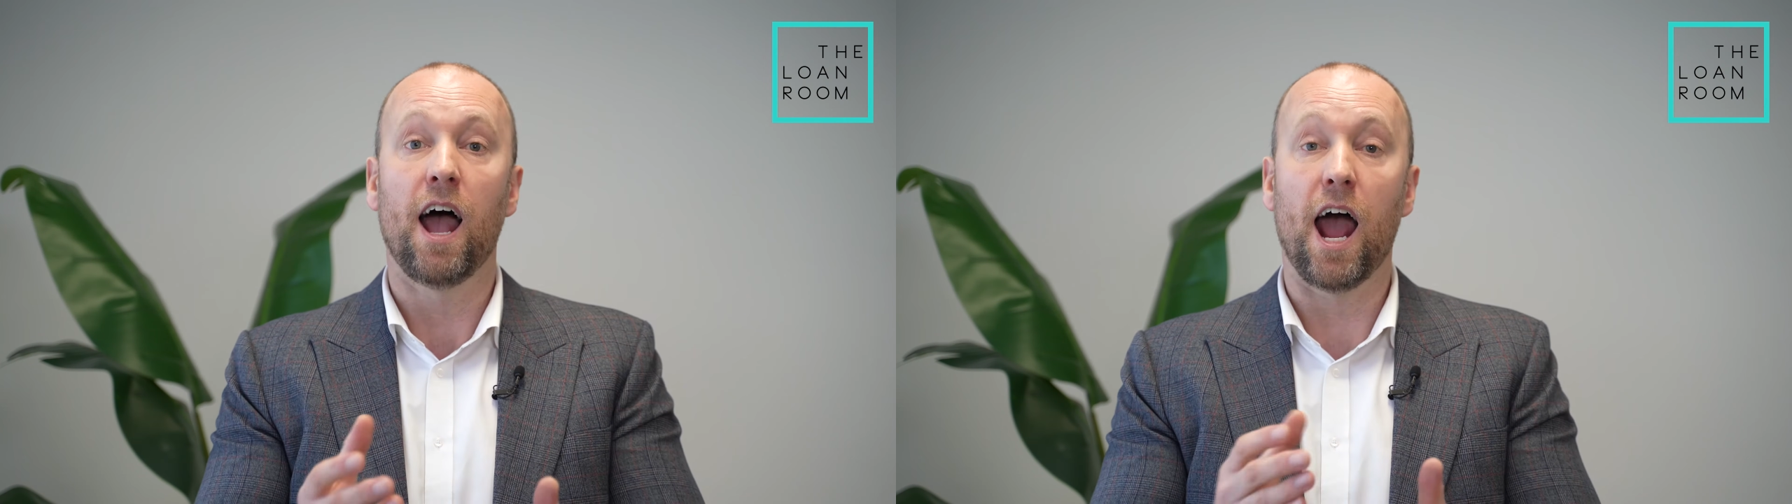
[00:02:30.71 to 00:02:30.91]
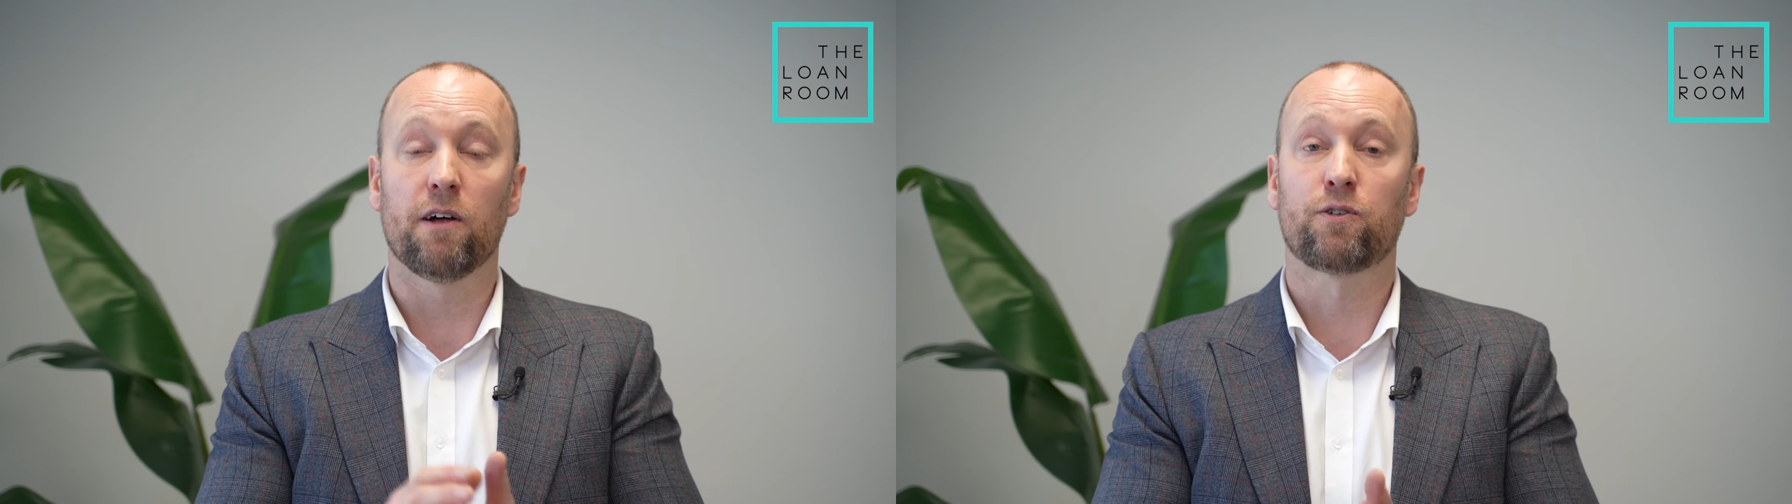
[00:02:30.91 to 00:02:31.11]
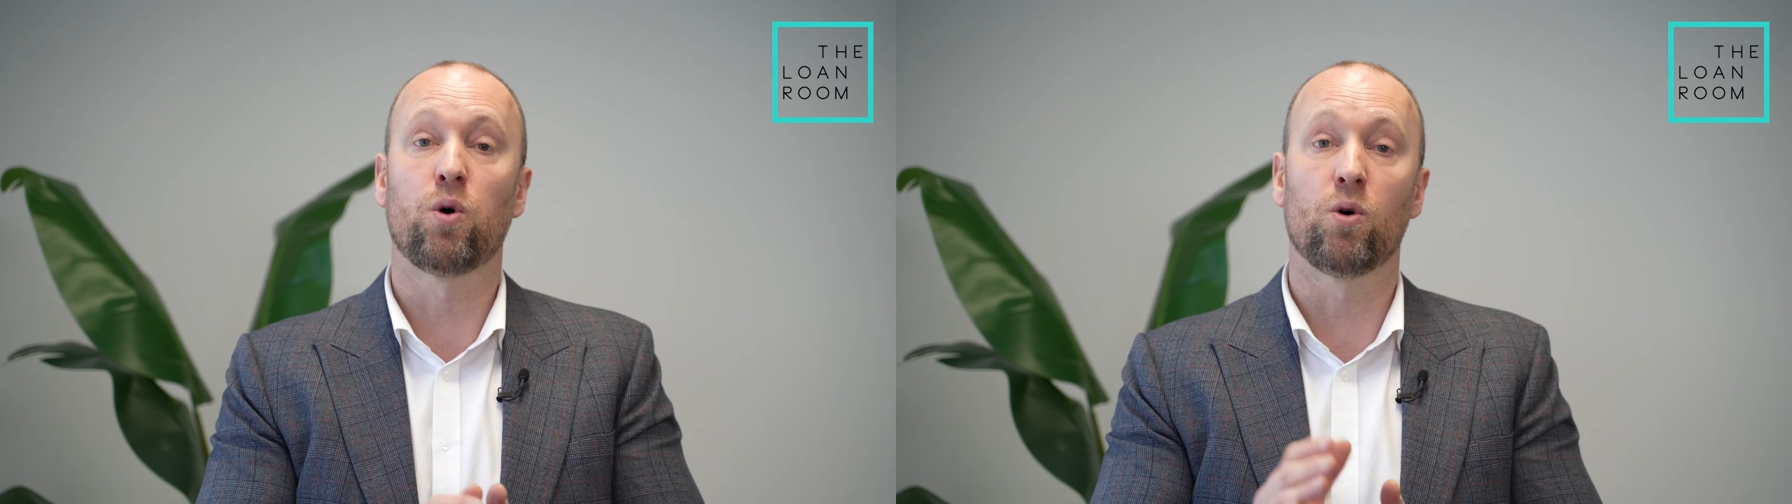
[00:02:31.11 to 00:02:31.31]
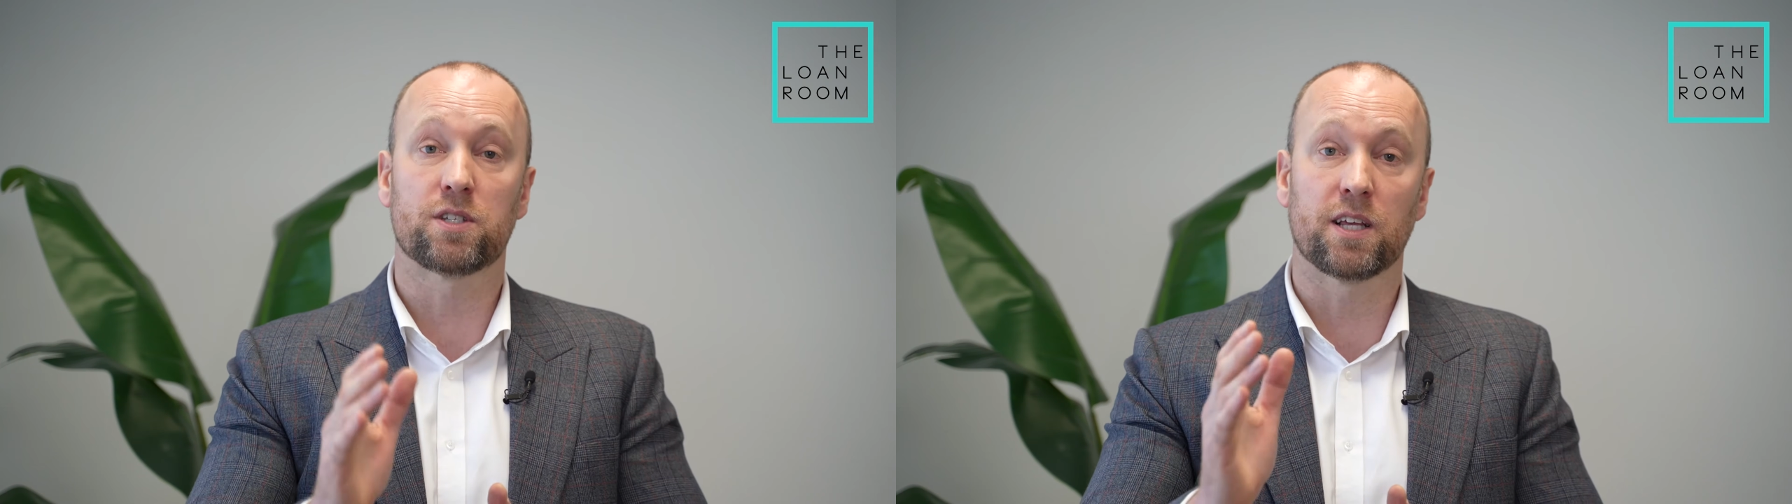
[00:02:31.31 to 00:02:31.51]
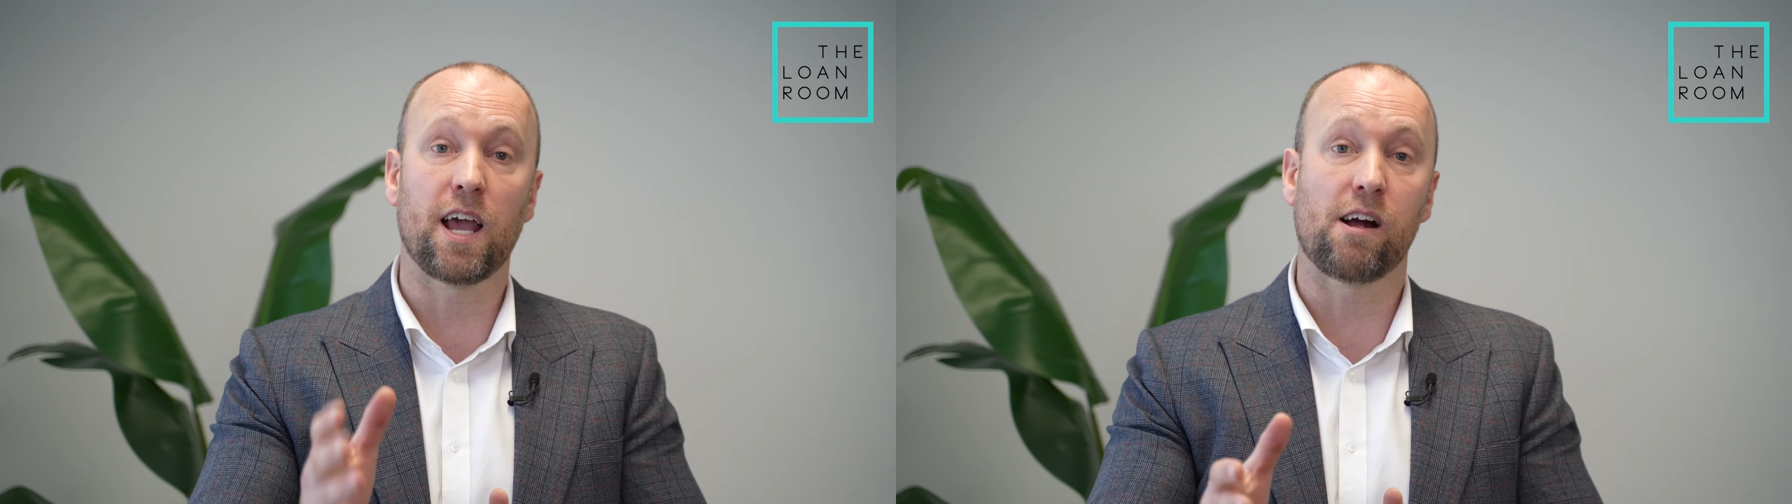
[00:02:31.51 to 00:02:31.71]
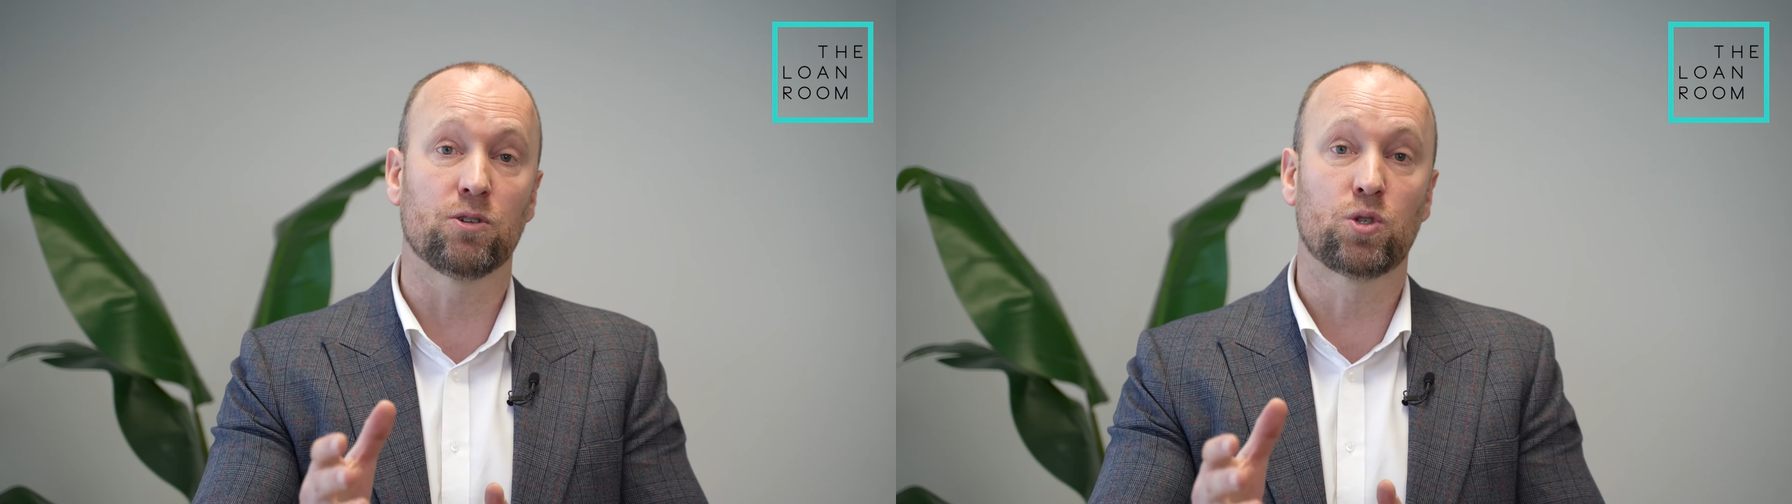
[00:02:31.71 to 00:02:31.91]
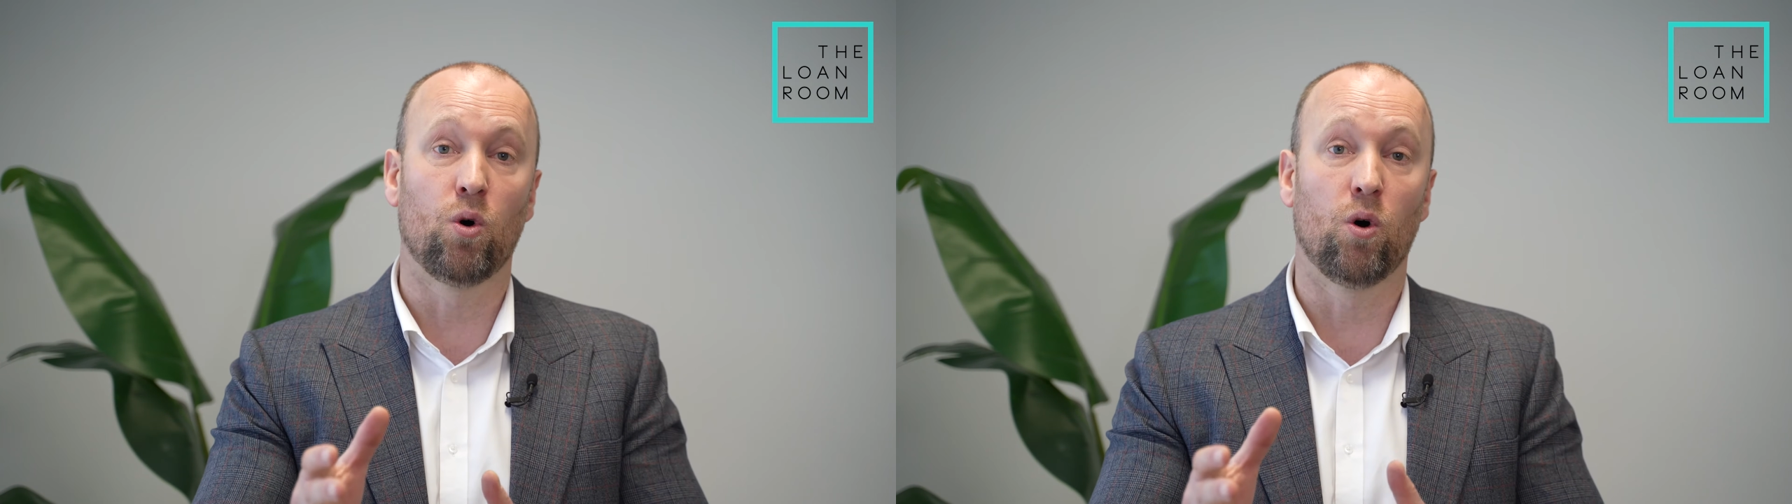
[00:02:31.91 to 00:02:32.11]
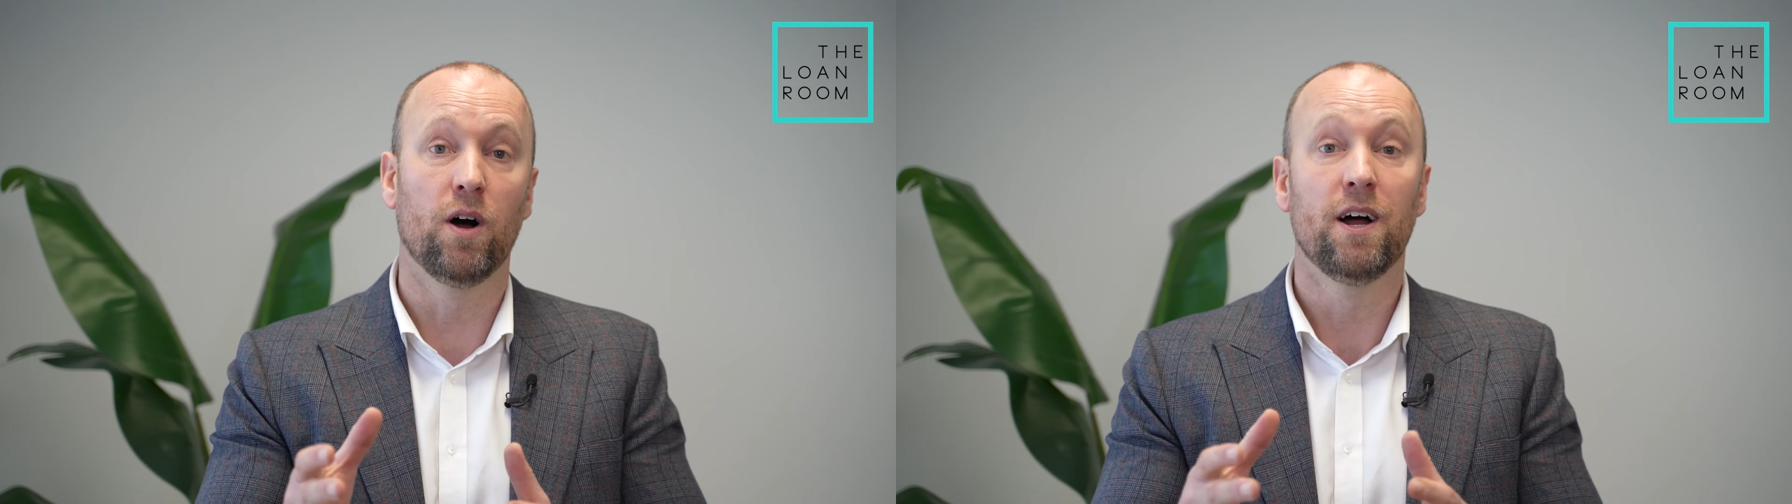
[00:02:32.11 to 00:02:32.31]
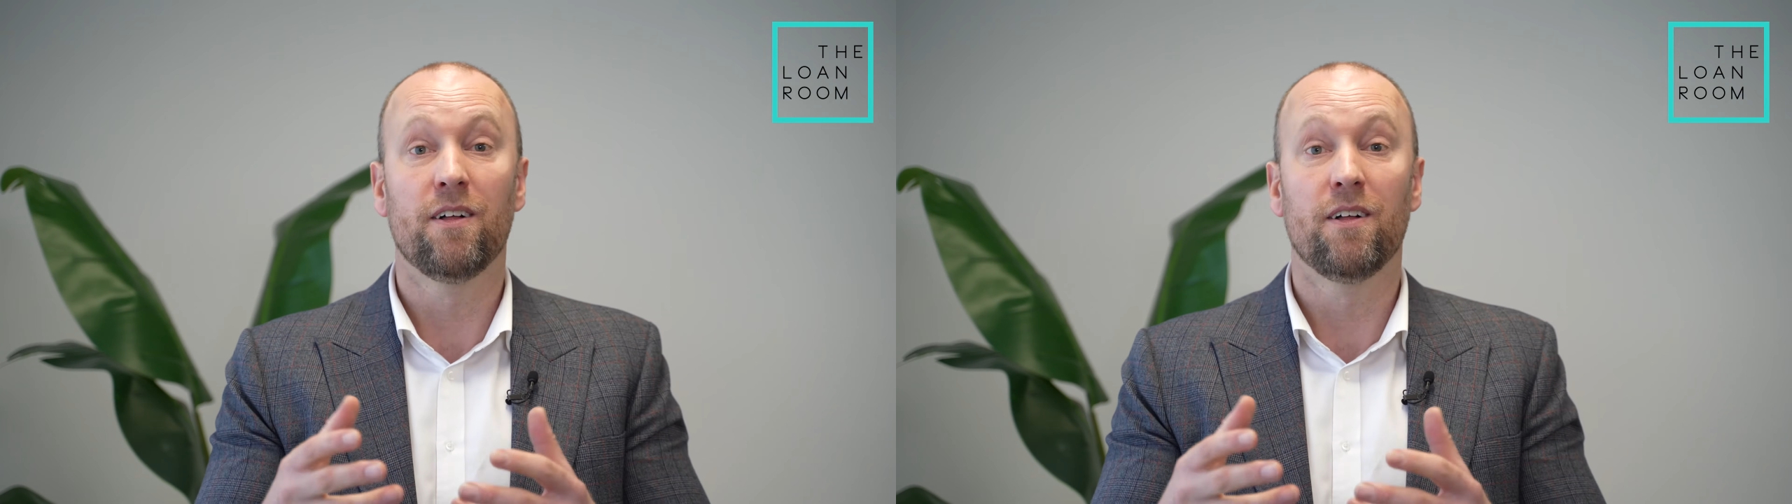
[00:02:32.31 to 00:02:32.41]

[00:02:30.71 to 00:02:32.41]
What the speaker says: And of course, the guarantor,